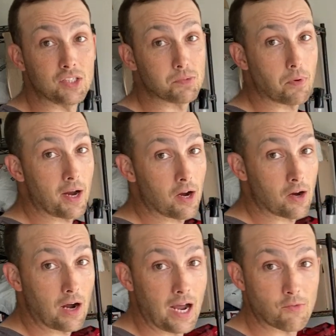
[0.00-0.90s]

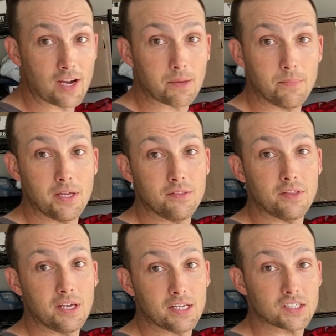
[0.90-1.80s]
sprayer, I recommend
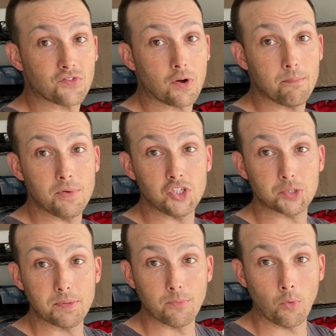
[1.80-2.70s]
this from
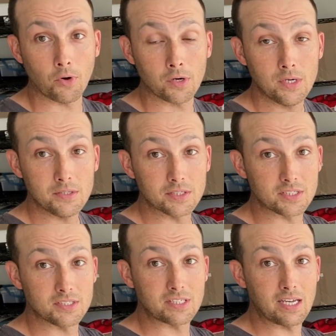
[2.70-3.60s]
Benjamin Moore. This
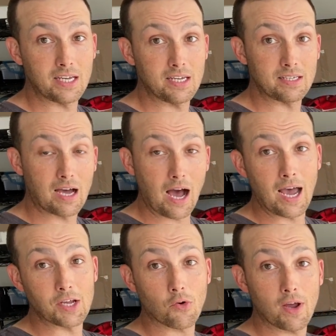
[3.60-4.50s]
is a
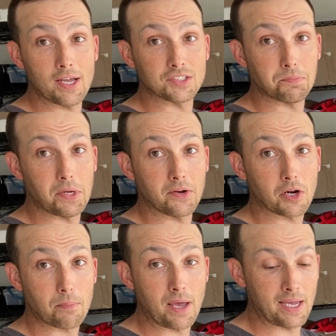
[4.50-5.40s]
high-grade
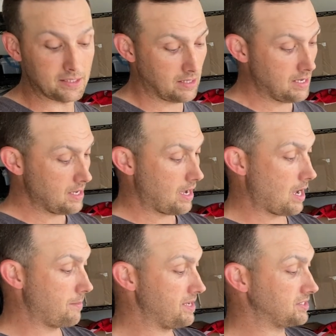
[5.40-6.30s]
superior paint.
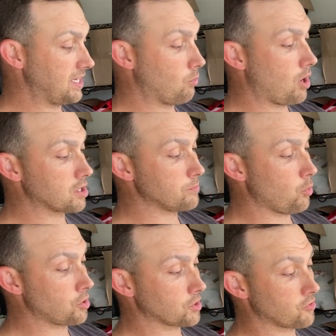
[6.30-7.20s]
It's a
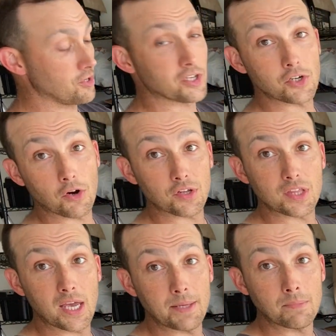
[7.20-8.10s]
waterborne acrylic
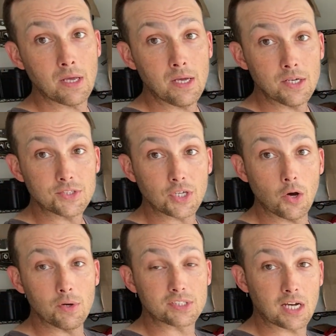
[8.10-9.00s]
urethane,
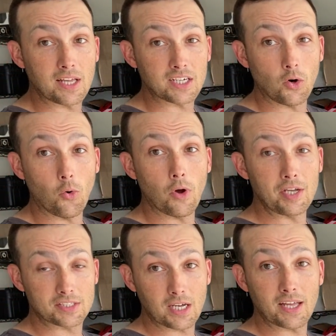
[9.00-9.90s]
so it's got like
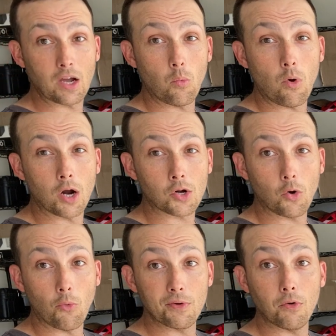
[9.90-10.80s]
a water
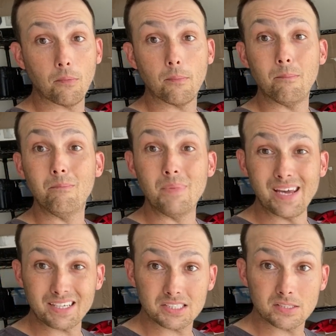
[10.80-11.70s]
oil
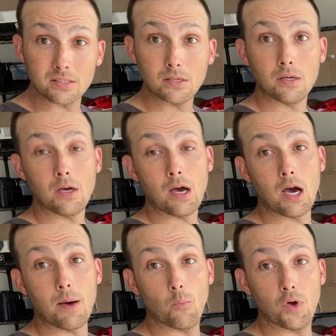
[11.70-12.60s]
mix
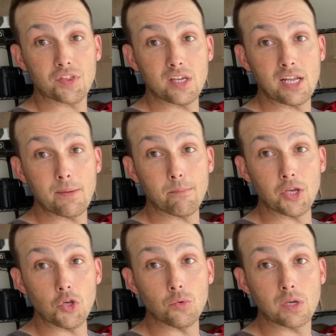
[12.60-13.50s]
within it,
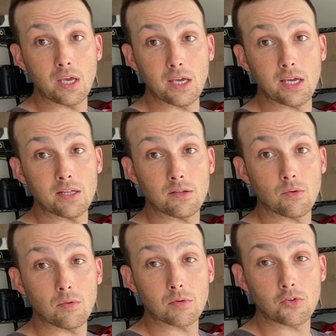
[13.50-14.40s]
but you can
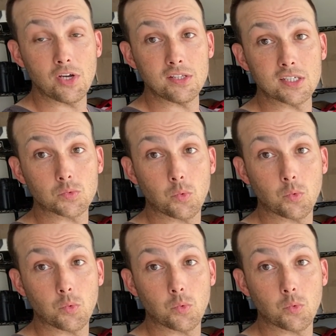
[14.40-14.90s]
clean this